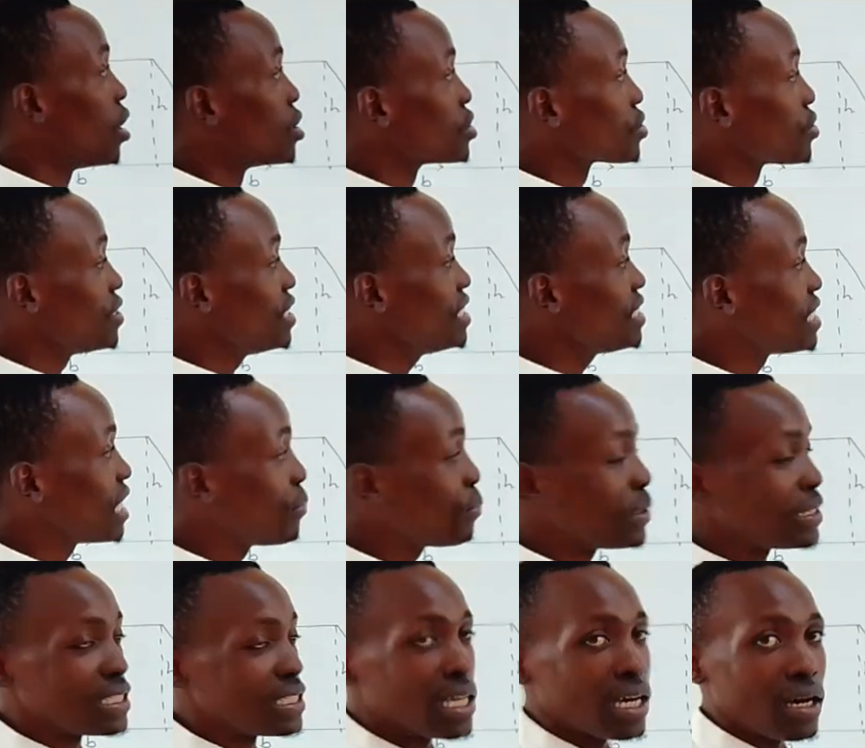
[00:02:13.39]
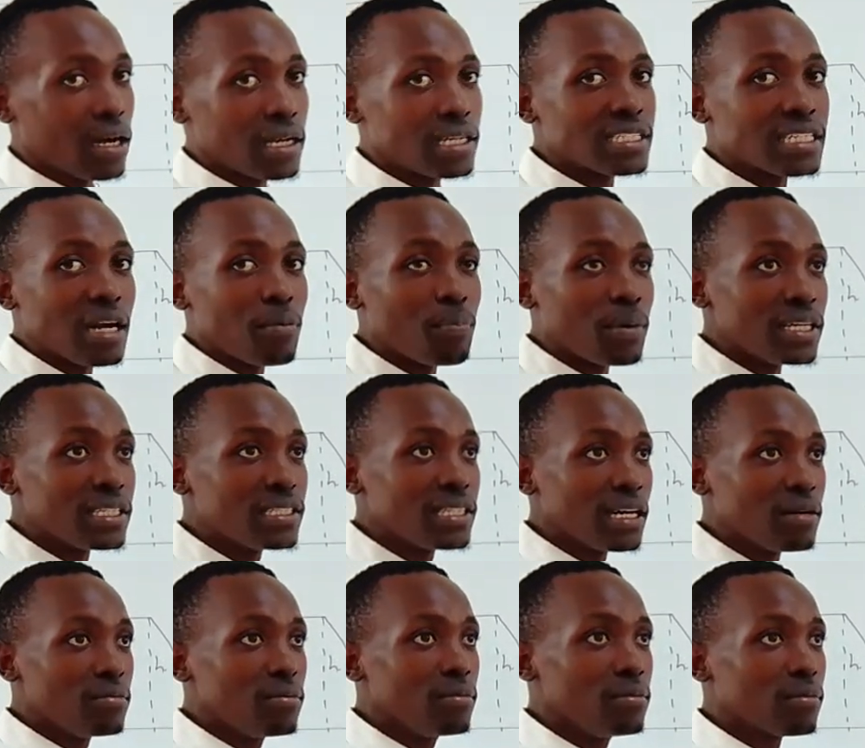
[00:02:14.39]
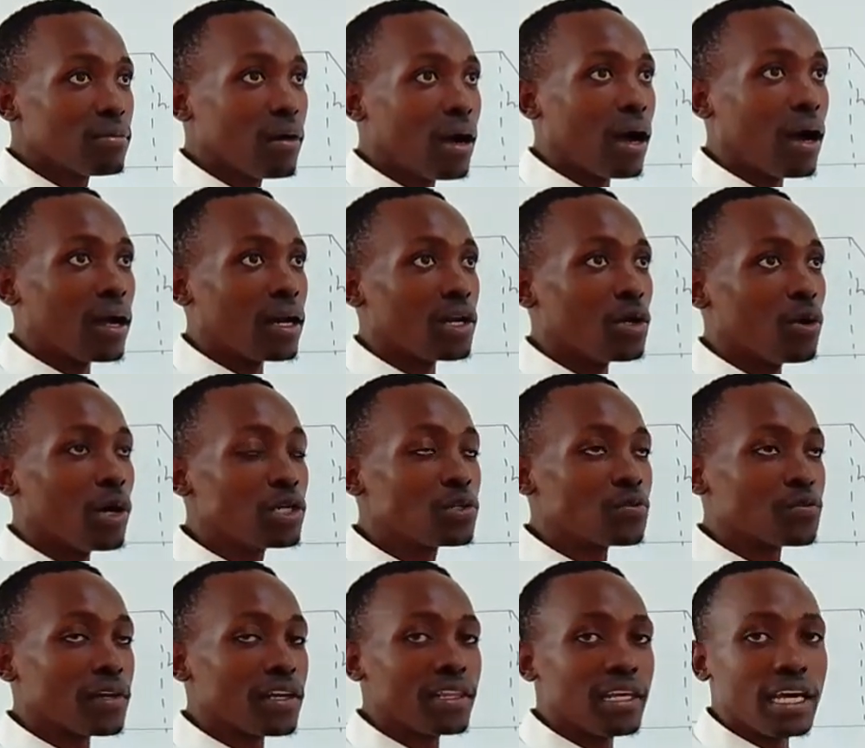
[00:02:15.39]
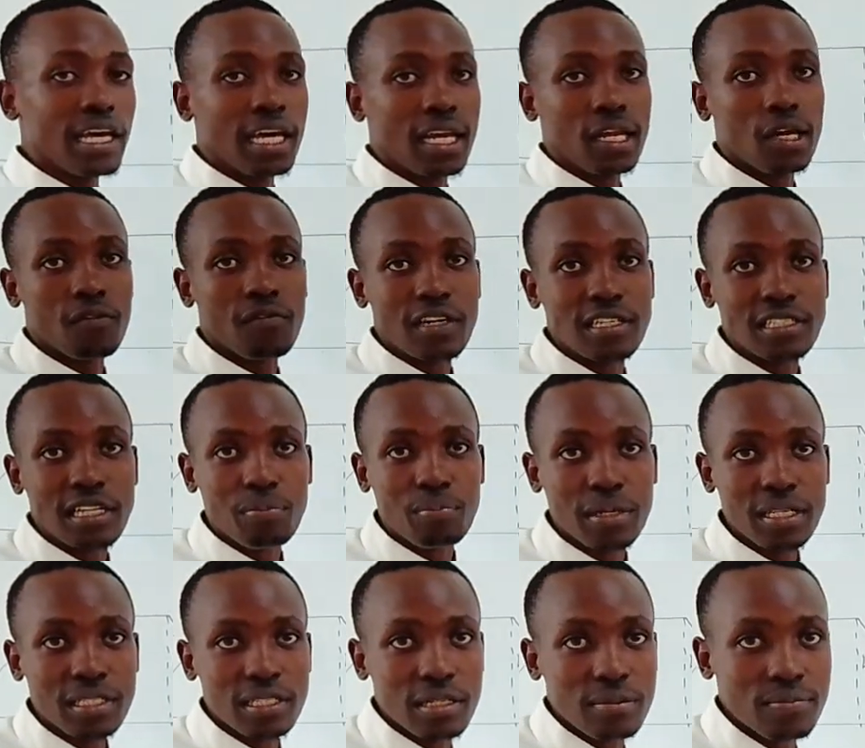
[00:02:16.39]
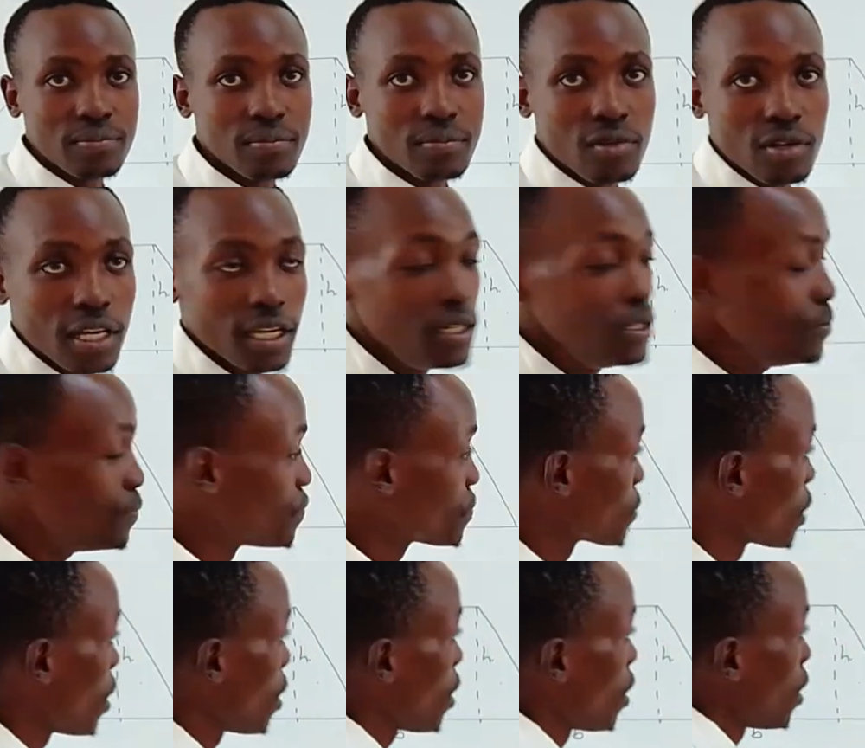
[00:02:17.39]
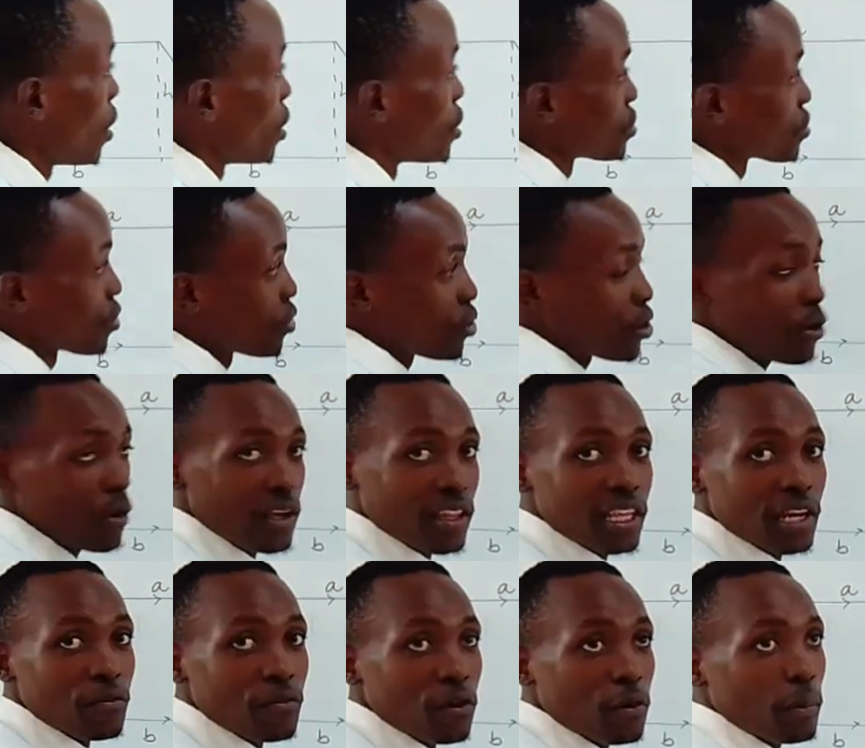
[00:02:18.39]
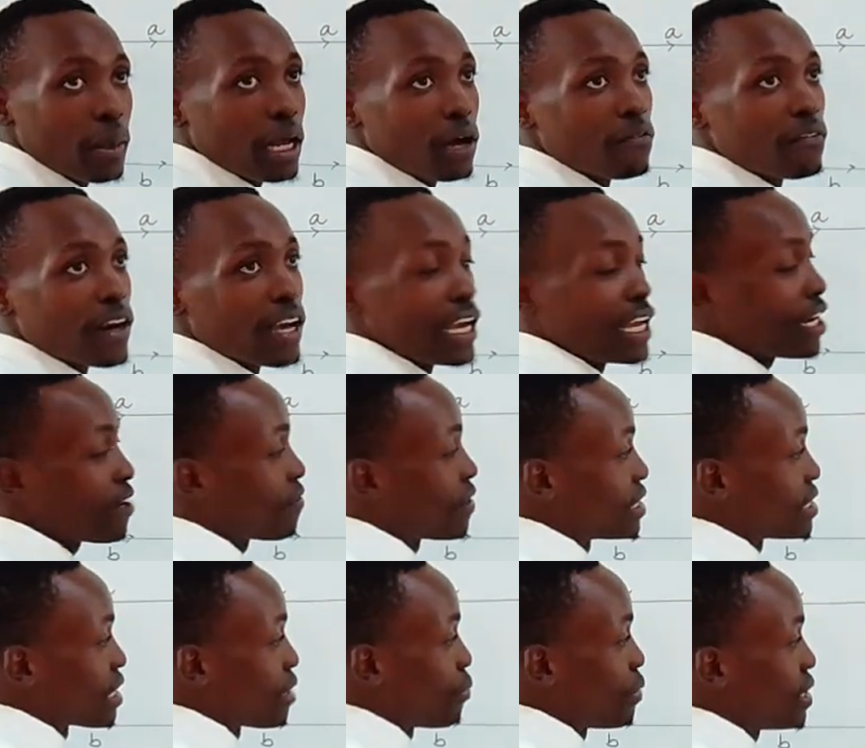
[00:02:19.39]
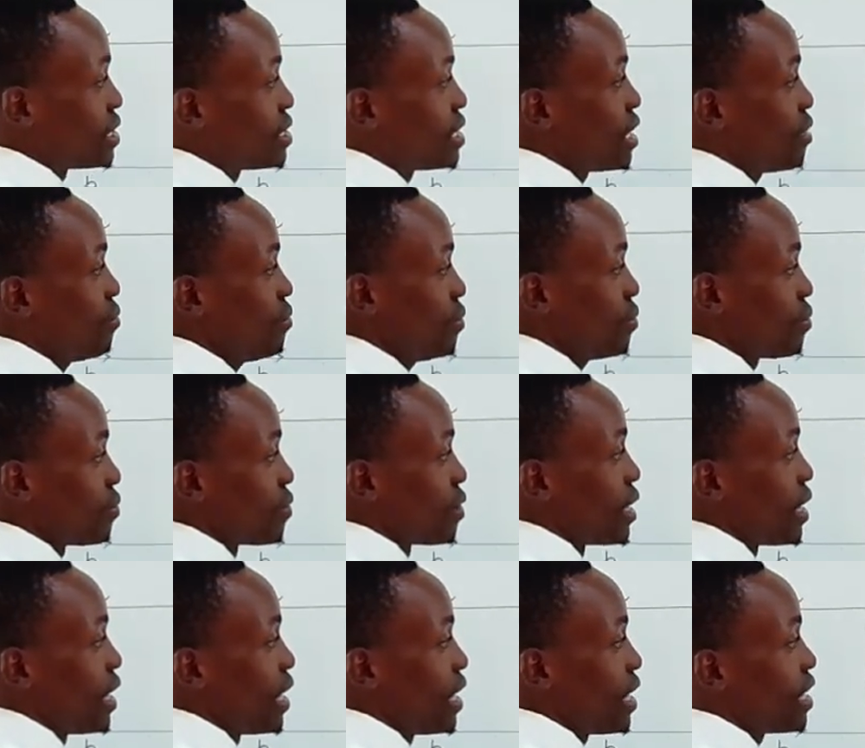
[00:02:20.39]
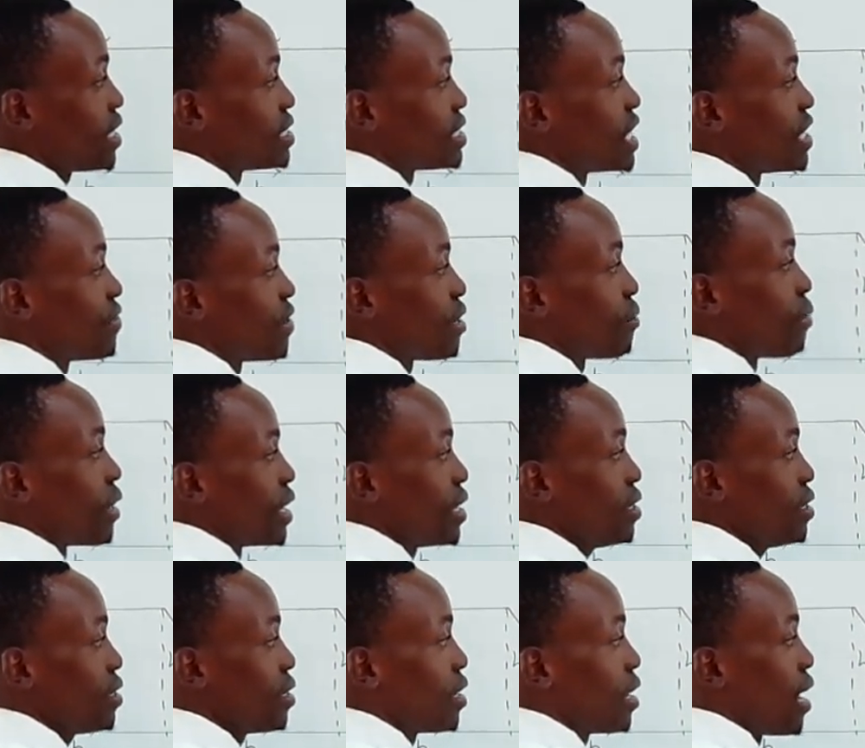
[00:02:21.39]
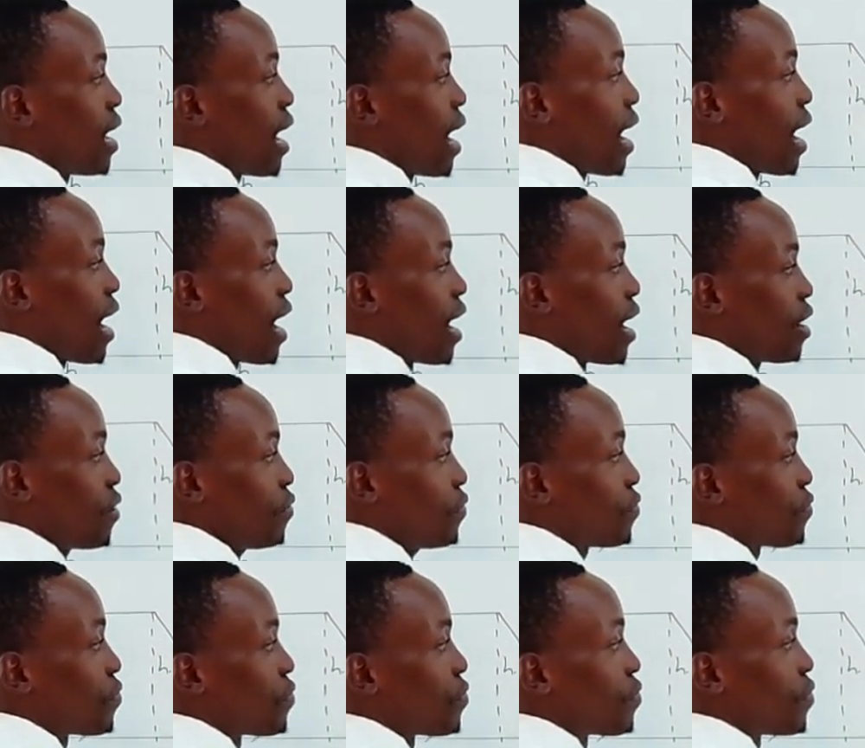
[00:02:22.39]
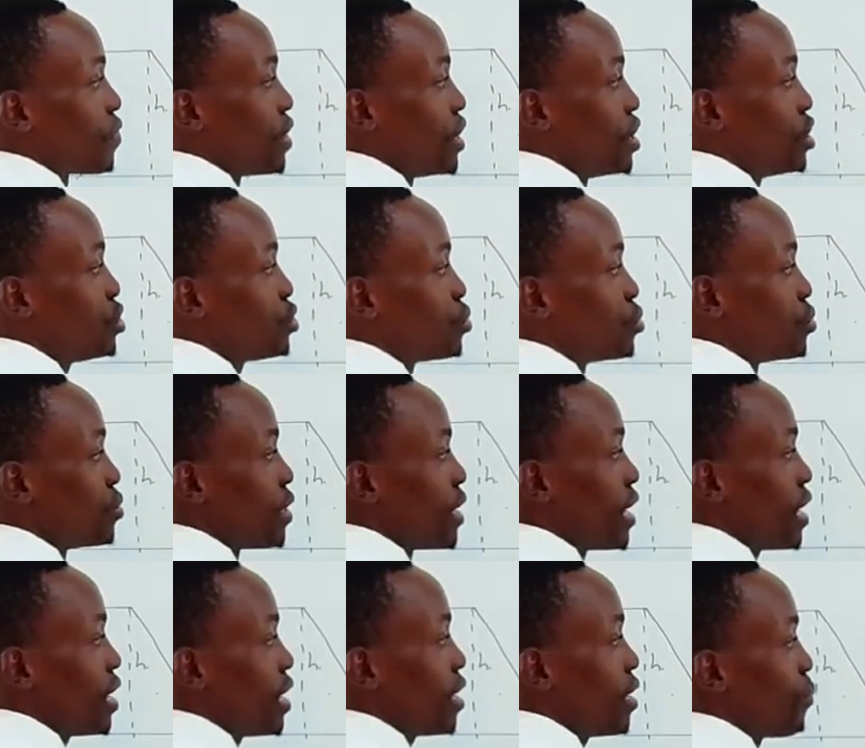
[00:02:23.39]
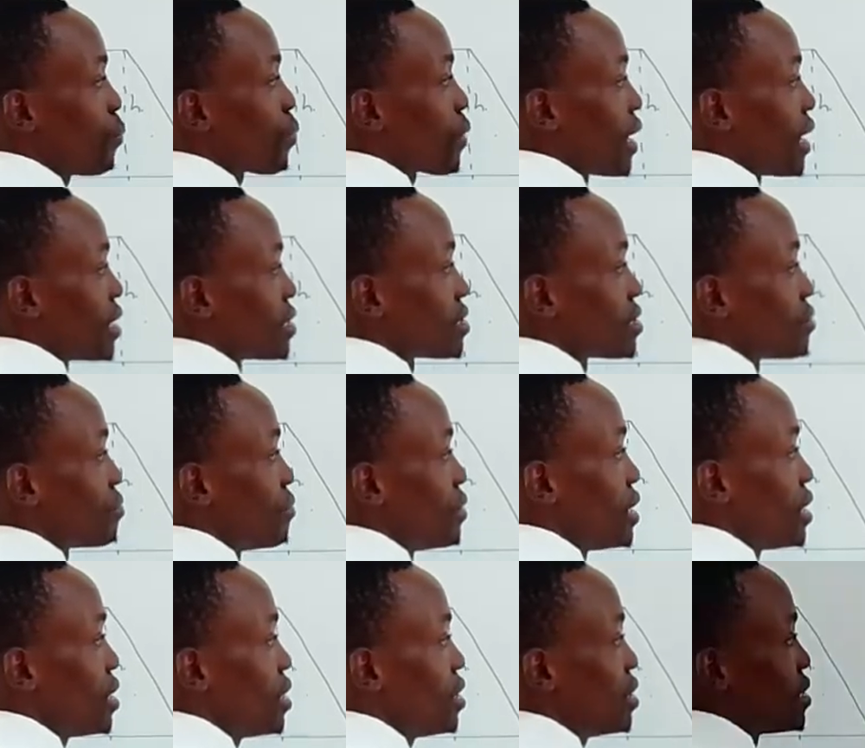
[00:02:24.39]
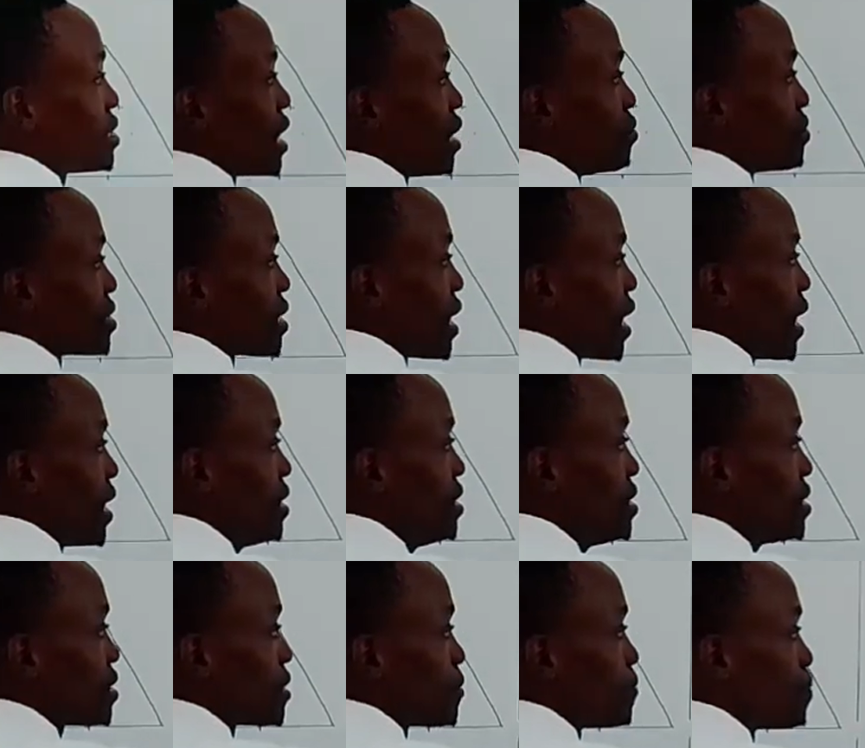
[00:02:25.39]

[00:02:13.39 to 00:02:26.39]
So this shape is a trapezium, and we want to find the area of a trapezium. Okay. So knowing the formula of area of a trapezium, area is given by half into A plus B times height.